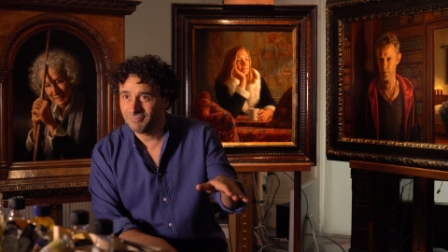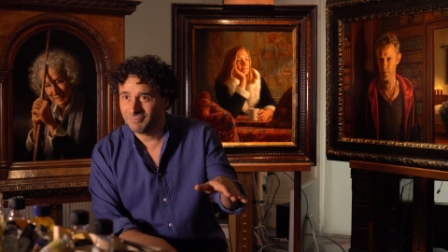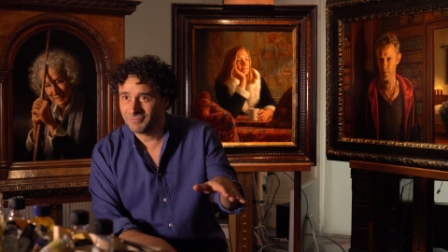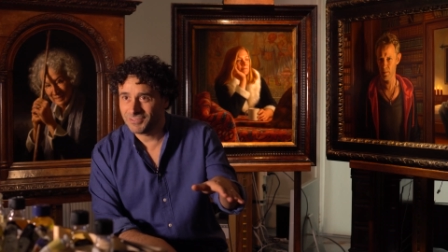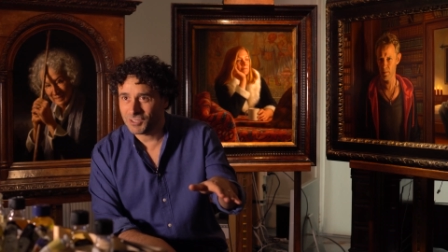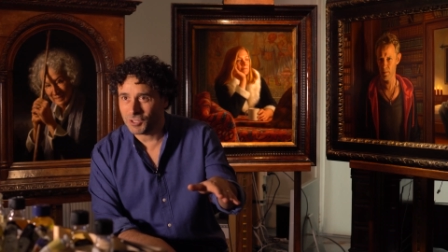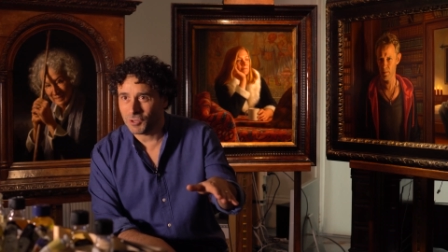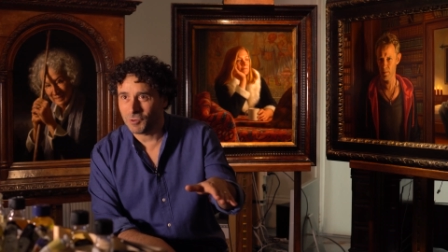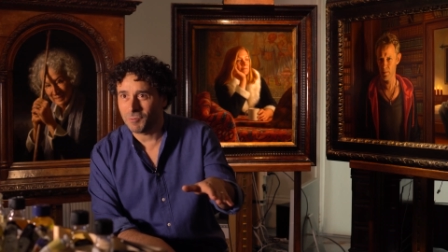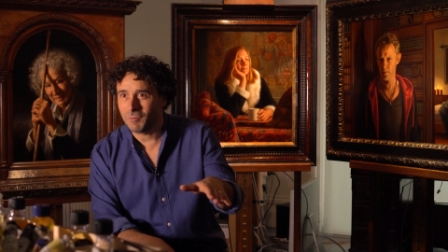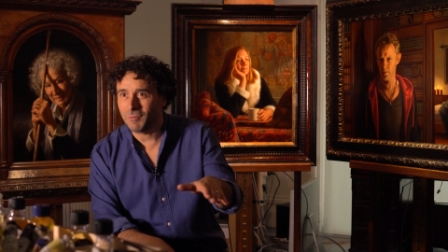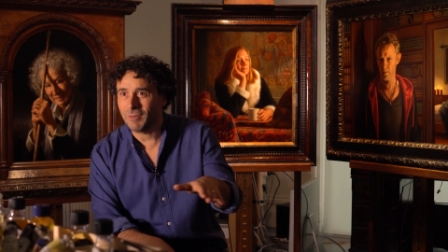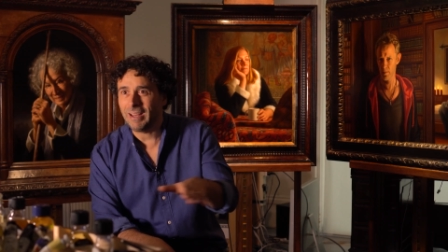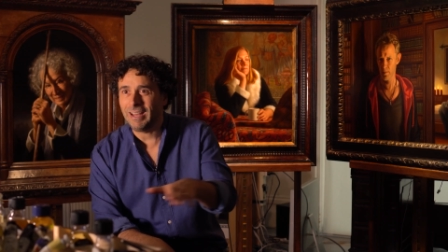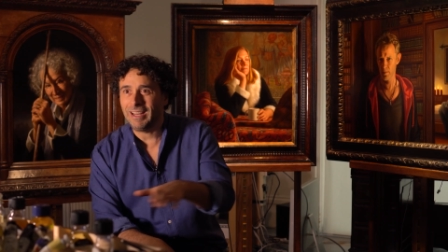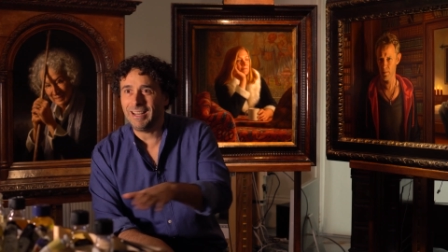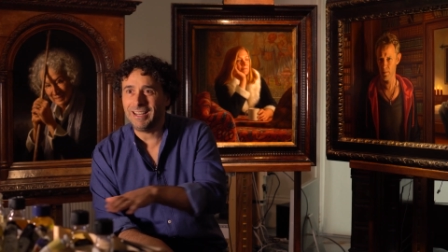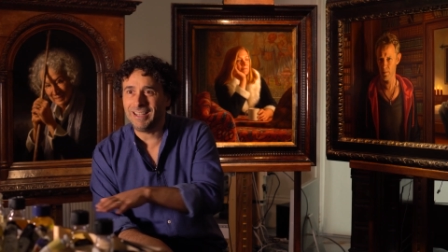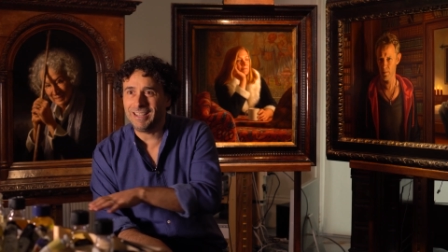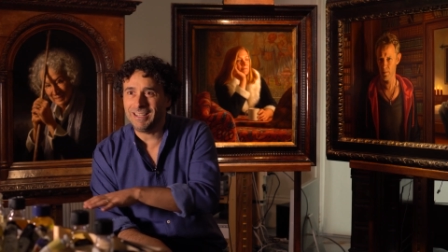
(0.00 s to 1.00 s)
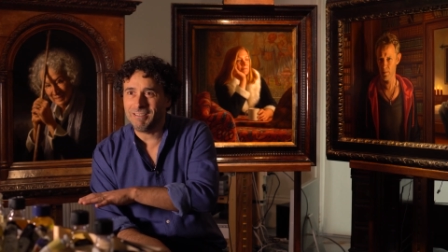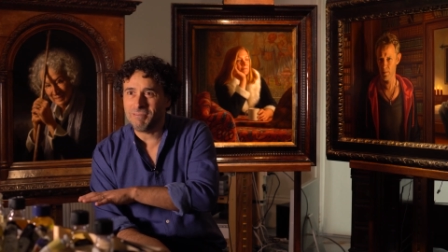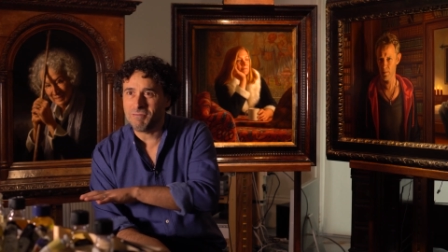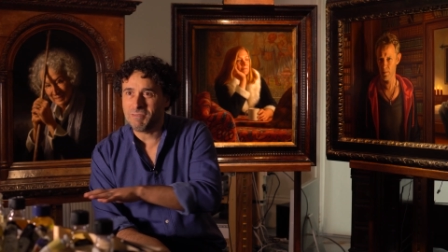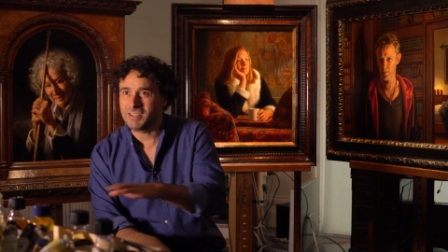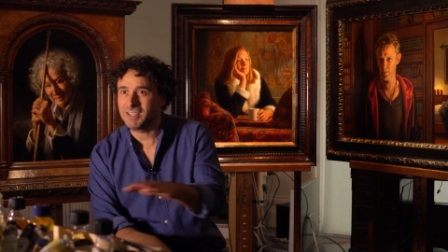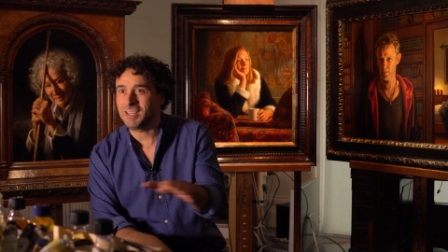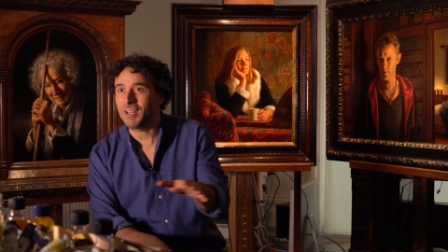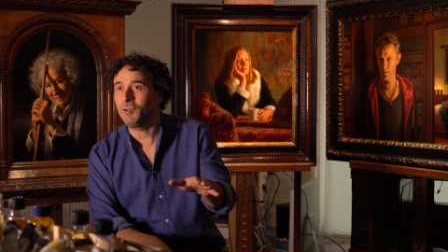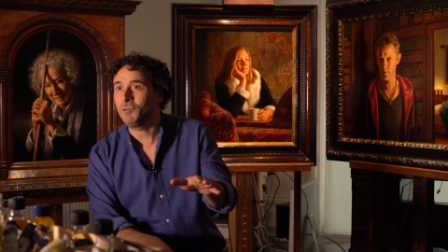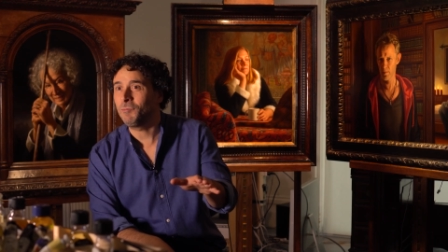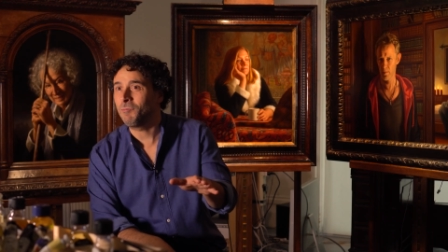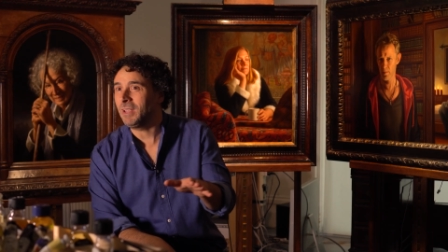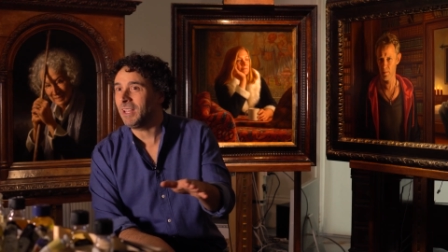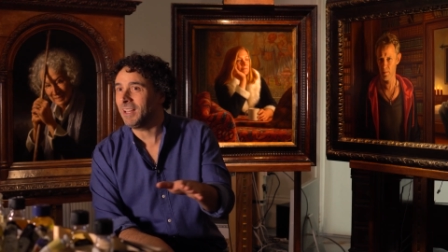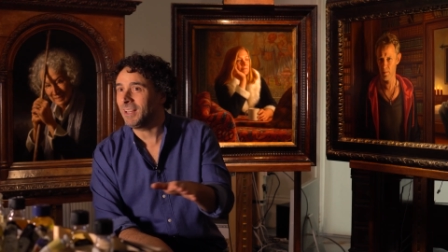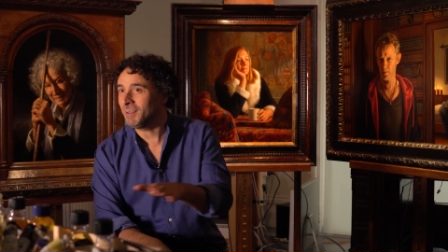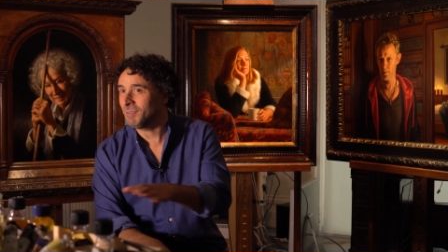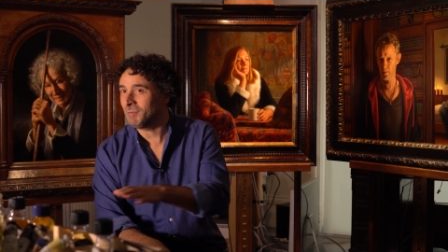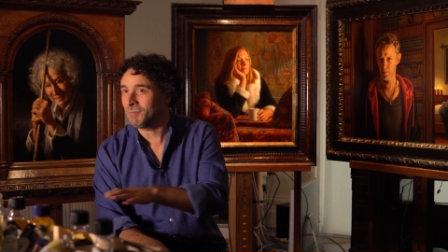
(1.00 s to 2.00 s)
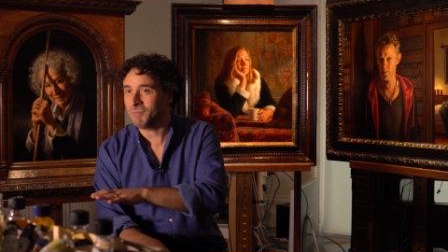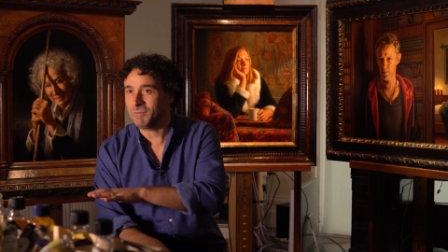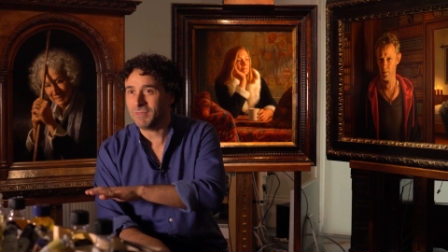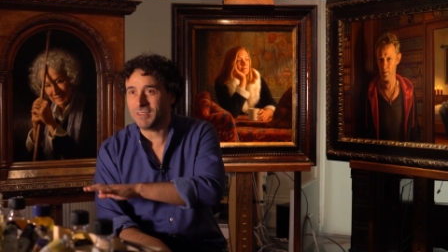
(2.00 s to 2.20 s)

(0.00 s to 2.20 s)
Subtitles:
So instead of being